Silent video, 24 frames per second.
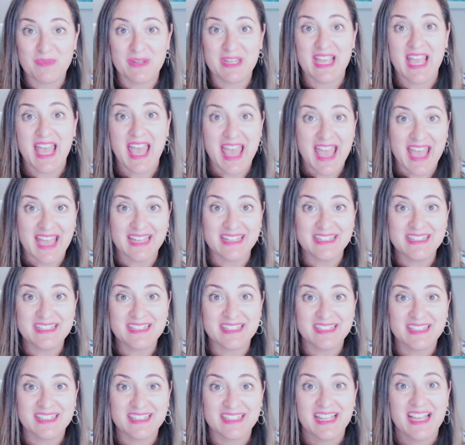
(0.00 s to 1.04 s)
had.
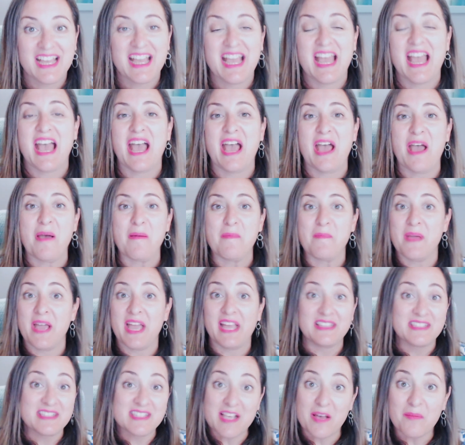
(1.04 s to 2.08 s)

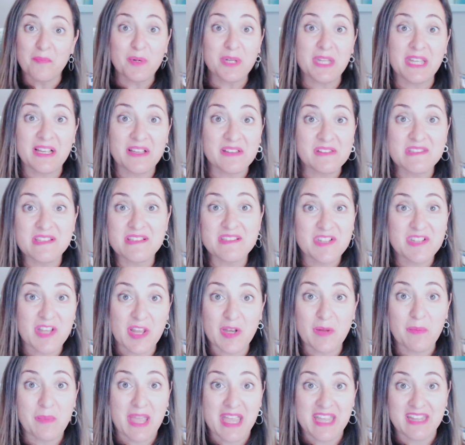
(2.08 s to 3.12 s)
and somebody else is going to
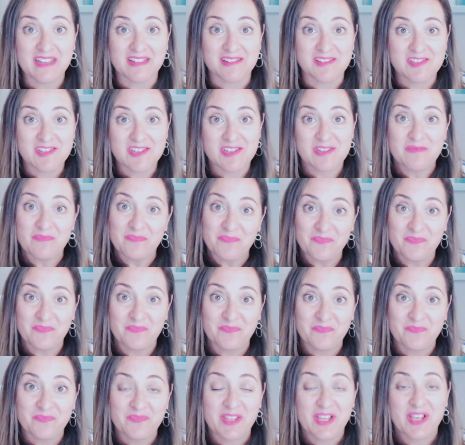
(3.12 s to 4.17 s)
make it.
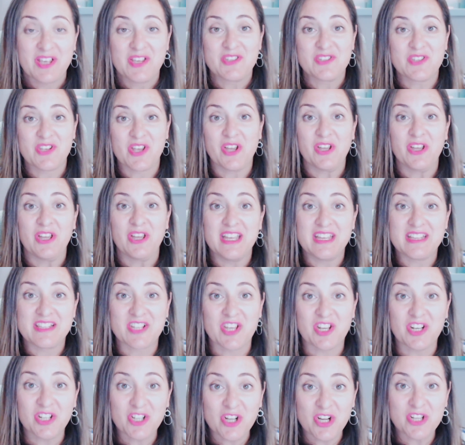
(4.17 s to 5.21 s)
So it's going
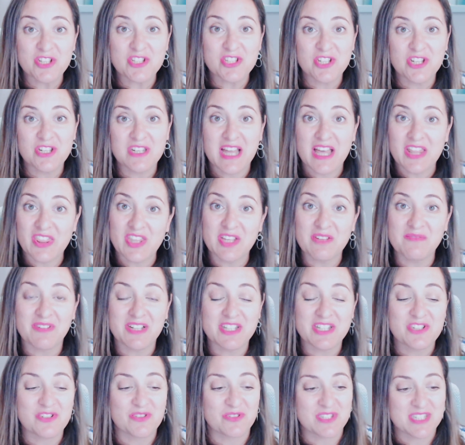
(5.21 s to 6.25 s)
to cost you nothing
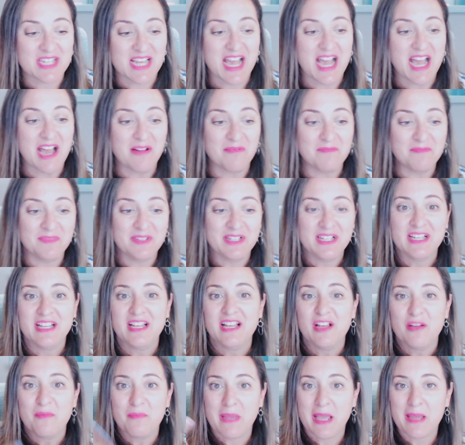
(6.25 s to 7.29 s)
but your time,
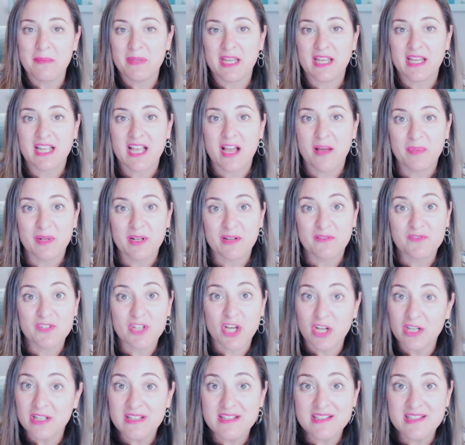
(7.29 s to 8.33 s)
maybe a couple of
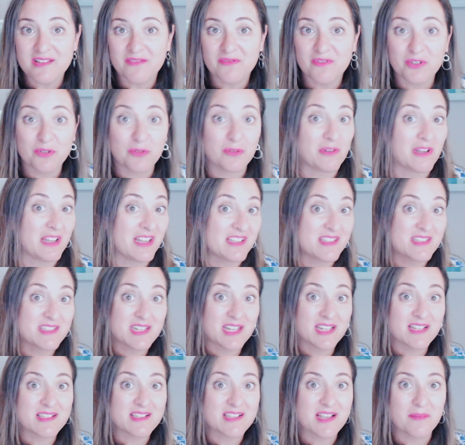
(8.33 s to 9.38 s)
dollars if you're
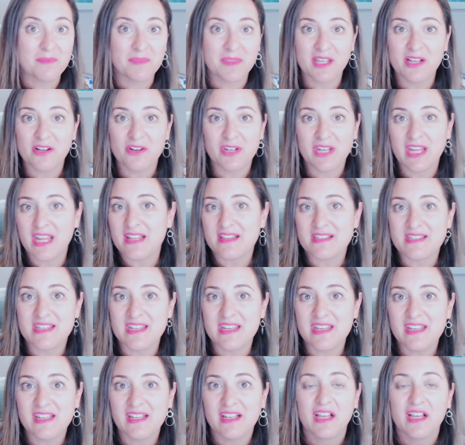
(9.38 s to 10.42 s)
listing something on
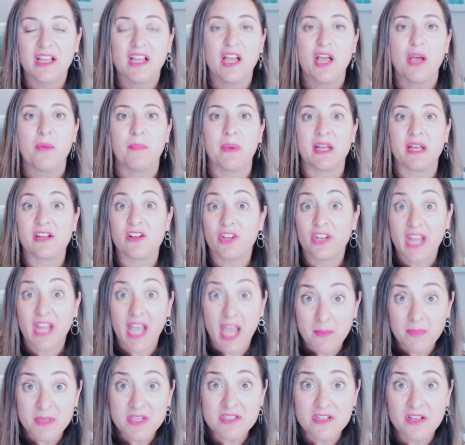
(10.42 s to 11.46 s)
Etsy. But on
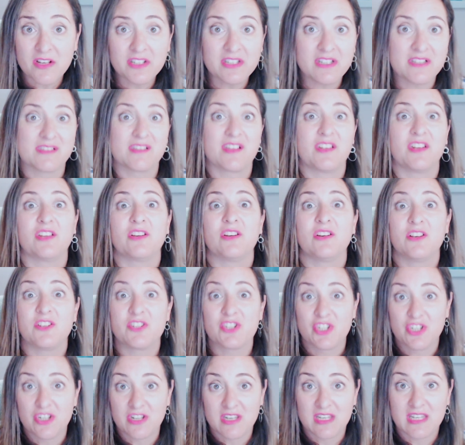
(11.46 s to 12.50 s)
Amazon, it's going to cost
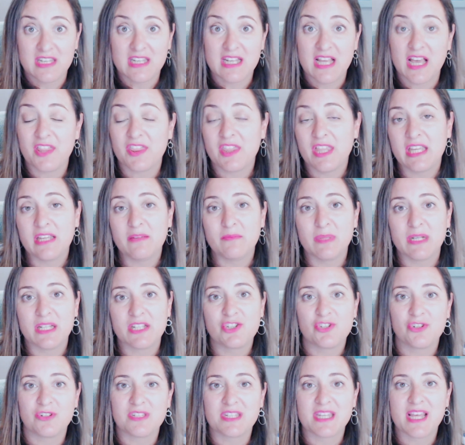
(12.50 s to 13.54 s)
you nothing but
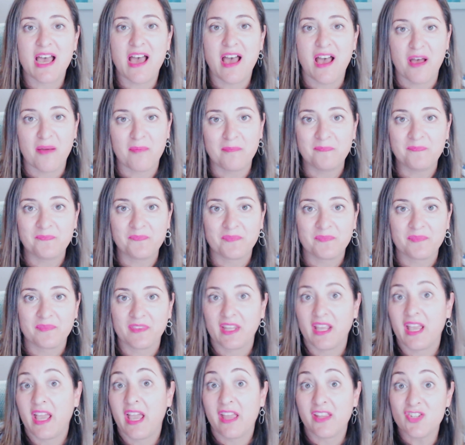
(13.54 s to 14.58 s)
your time,
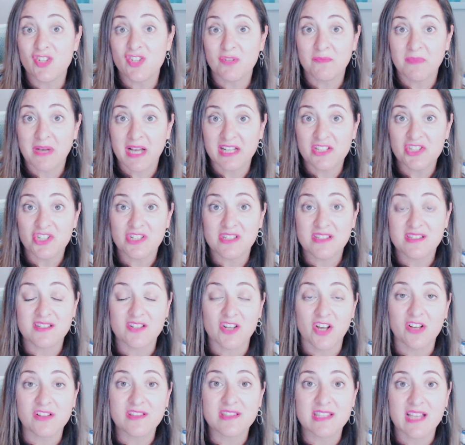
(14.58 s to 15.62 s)
and you might just
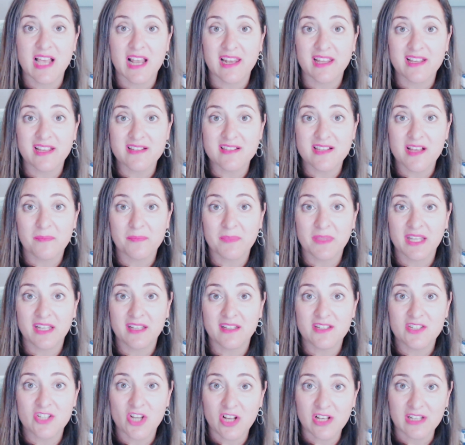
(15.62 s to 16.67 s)
start selling something in
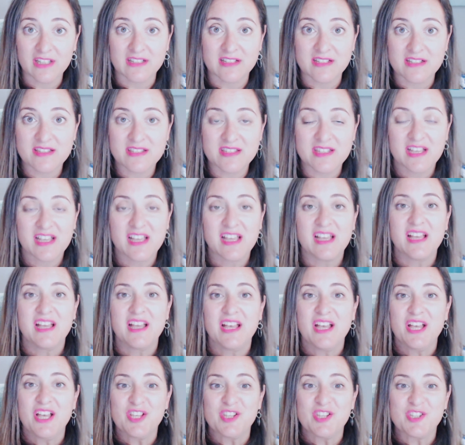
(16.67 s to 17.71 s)
dollars.
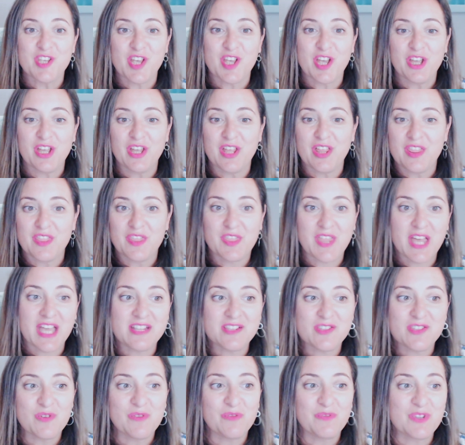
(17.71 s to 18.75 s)
So that's
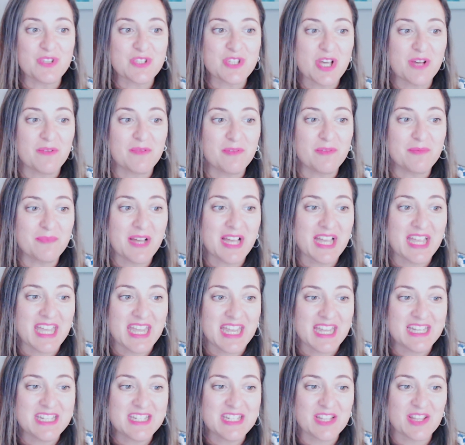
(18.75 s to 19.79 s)
the top of my
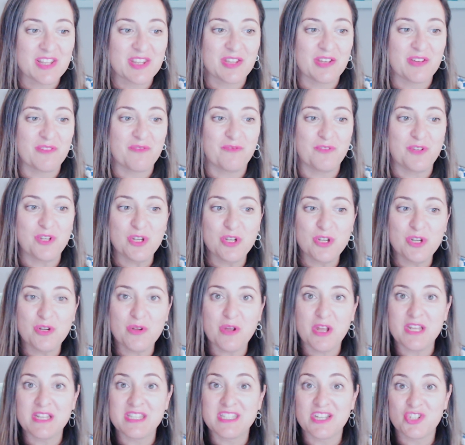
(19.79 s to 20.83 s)
head, the few
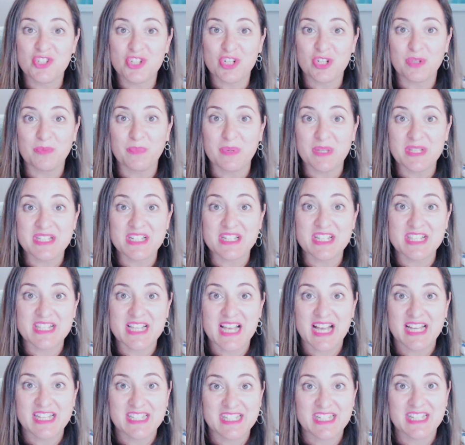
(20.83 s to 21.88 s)
digital business
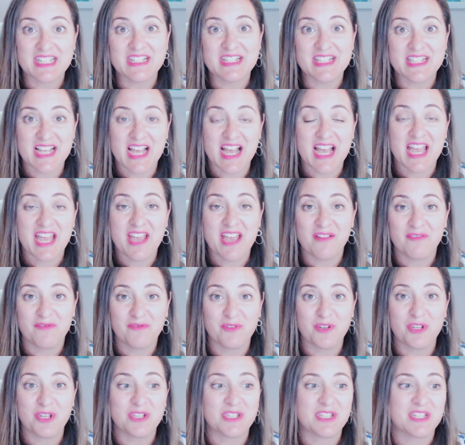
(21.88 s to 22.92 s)
ideas I have for
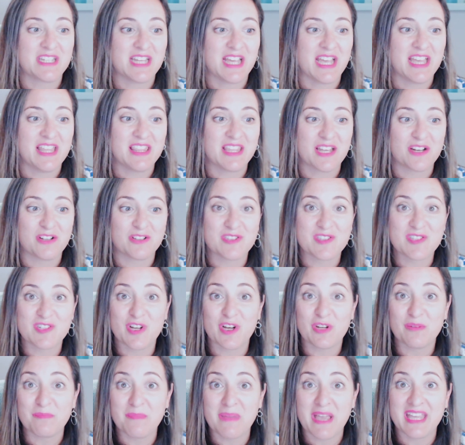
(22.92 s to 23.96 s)
you today that'll
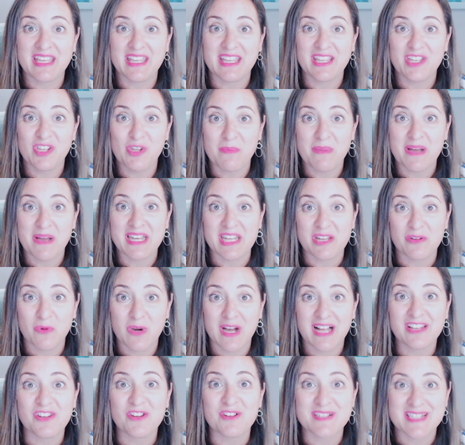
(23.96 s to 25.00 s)
start making you money
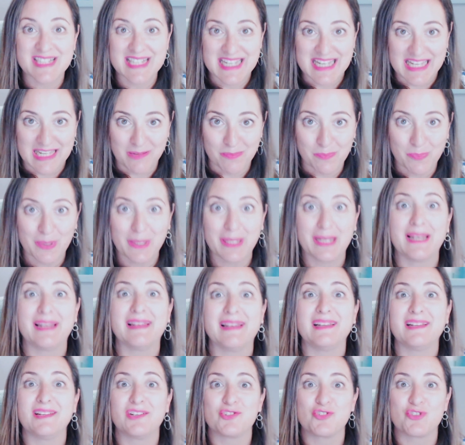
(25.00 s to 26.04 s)
while you sleep,
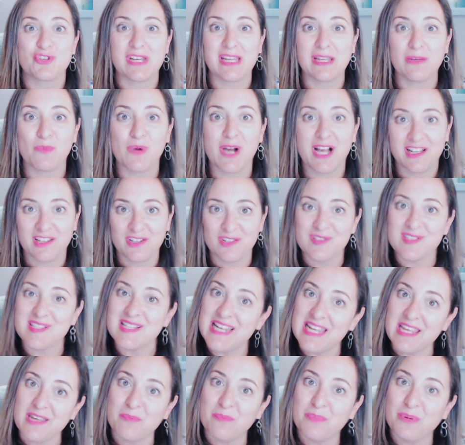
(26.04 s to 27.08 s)
literally while you
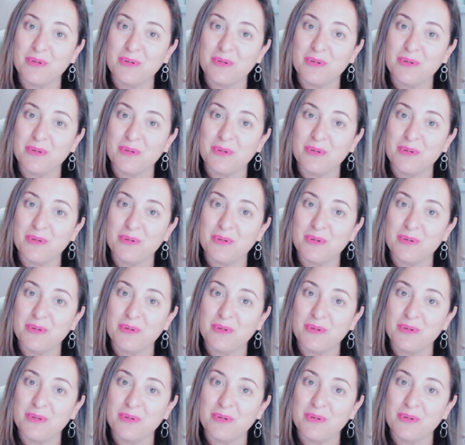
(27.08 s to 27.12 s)
sleep.